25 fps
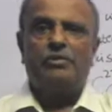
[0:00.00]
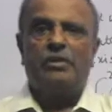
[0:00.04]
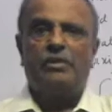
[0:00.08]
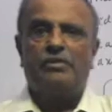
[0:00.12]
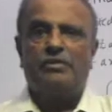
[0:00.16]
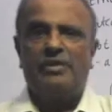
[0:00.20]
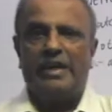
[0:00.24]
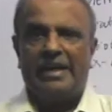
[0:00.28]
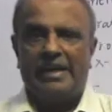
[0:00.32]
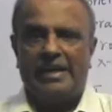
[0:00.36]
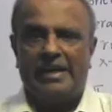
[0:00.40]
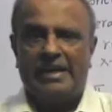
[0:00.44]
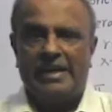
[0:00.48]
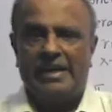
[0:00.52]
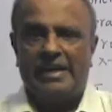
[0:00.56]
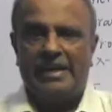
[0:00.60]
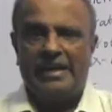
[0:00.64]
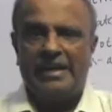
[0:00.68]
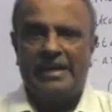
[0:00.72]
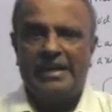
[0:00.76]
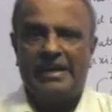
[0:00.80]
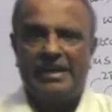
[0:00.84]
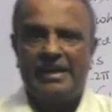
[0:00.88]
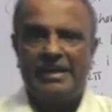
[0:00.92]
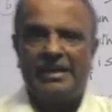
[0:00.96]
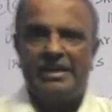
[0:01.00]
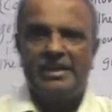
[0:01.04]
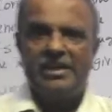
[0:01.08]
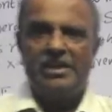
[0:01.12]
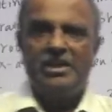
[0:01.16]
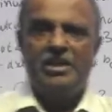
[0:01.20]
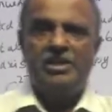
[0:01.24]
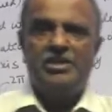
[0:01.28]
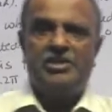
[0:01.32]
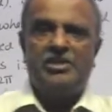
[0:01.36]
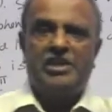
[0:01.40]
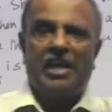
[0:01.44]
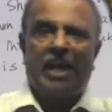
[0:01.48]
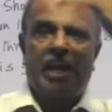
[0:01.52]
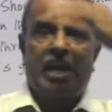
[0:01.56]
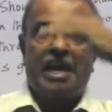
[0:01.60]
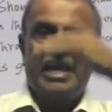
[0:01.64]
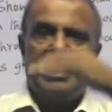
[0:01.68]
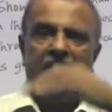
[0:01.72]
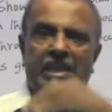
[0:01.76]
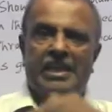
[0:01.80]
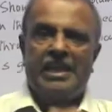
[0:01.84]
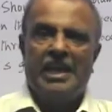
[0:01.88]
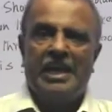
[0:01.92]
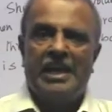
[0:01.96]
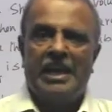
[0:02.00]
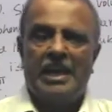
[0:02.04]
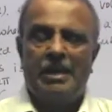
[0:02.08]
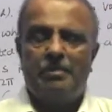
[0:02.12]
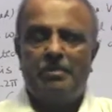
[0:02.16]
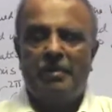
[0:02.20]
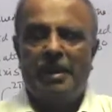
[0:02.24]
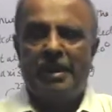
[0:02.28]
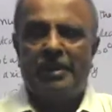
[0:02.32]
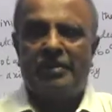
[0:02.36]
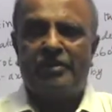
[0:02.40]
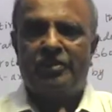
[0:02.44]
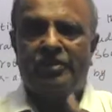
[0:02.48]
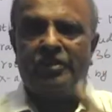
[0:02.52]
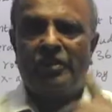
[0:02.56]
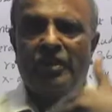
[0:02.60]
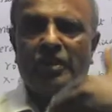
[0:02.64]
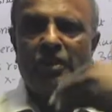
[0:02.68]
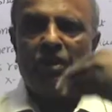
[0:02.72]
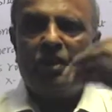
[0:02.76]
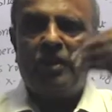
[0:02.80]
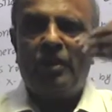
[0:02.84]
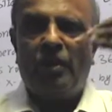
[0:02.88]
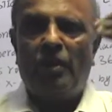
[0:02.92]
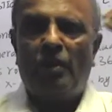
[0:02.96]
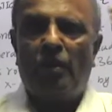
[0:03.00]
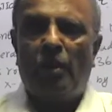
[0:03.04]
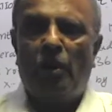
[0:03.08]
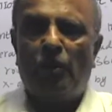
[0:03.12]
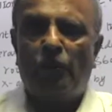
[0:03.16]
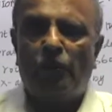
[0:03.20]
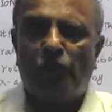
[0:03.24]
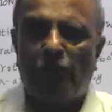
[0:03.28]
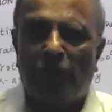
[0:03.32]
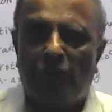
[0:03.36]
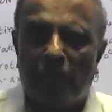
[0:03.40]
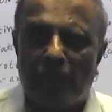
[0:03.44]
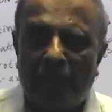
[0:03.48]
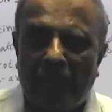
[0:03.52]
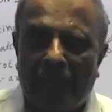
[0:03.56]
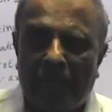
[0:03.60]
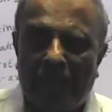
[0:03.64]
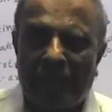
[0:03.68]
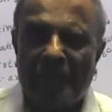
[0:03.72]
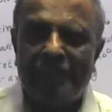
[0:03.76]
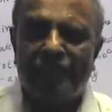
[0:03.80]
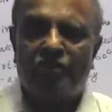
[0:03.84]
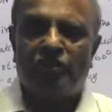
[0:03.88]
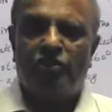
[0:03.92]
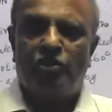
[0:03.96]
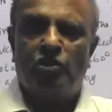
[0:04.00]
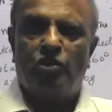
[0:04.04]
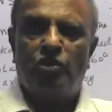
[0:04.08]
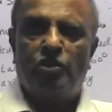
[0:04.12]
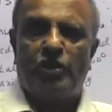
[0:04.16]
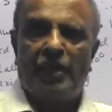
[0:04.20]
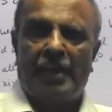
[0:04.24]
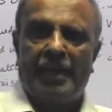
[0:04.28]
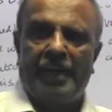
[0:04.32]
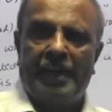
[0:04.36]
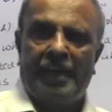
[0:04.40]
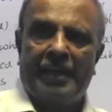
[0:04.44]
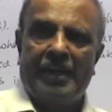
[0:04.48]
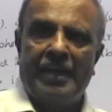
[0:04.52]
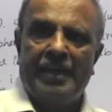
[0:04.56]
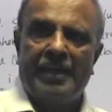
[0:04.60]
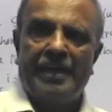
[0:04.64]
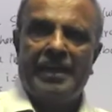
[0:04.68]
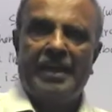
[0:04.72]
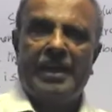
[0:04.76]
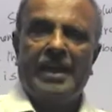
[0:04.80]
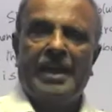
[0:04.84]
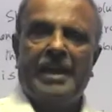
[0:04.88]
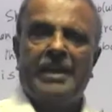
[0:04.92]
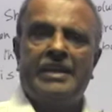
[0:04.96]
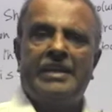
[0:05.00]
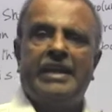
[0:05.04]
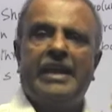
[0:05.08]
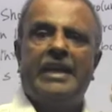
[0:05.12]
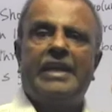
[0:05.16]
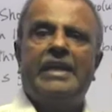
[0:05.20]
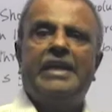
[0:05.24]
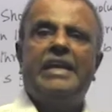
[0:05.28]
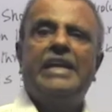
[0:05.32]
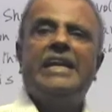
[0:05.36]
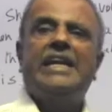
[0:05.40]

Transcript: of dt, change the limits from x to t, and then